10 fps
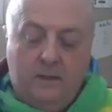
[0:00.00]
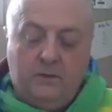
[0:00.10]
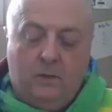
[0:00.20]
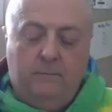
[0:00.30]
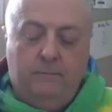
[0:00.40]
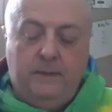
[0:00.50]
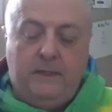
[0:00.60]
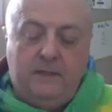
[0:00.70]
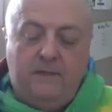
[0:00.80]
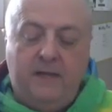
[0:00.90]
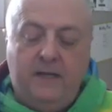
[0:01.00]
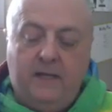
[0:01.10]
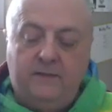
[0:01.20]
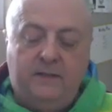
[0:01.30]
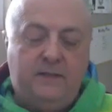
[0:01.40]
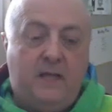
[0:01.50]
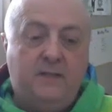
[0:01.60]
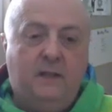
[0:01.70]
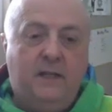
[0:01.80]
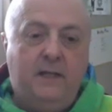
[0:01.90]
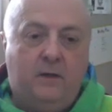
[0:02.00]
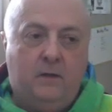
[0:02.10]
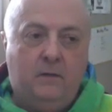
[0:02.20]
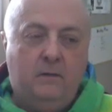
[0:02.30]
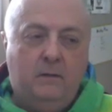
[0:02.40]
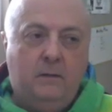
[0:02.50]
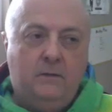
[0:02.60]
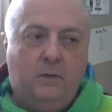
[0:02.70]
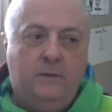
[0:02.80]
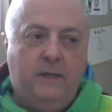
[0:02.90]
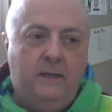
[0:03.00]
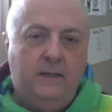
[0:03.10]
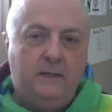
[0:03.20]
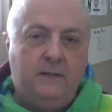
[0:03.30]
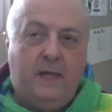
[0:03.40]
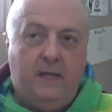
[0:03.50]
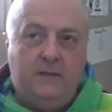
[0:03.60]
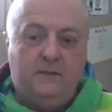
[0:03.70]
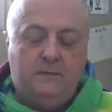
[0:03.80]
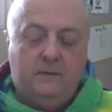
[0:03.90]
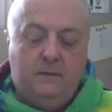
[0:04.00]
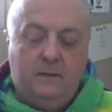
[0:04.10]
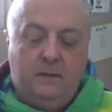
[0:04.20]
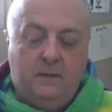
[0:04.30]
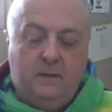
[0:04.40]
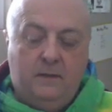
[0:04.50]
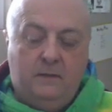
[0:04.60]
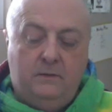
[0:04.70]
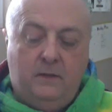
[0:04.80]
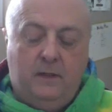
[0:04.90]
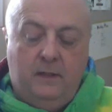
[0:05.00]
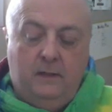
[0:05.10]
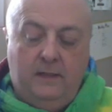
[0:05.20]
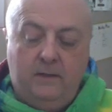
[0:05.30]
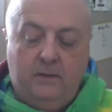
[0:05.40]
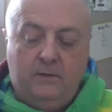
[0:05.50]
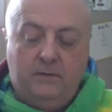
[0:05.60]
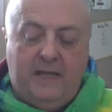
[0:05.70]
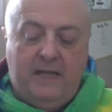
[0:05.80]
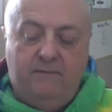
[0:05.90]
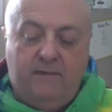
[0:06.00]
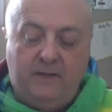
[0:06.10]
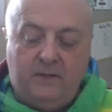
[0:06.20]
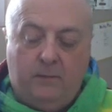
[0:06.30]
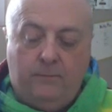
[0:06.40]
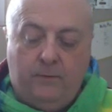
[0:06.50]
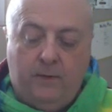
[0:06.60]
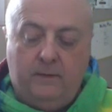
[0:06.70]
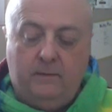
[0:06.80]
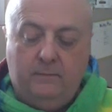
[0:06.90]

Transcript: So because the thing is as the leader, so in this case, leaders invest up front.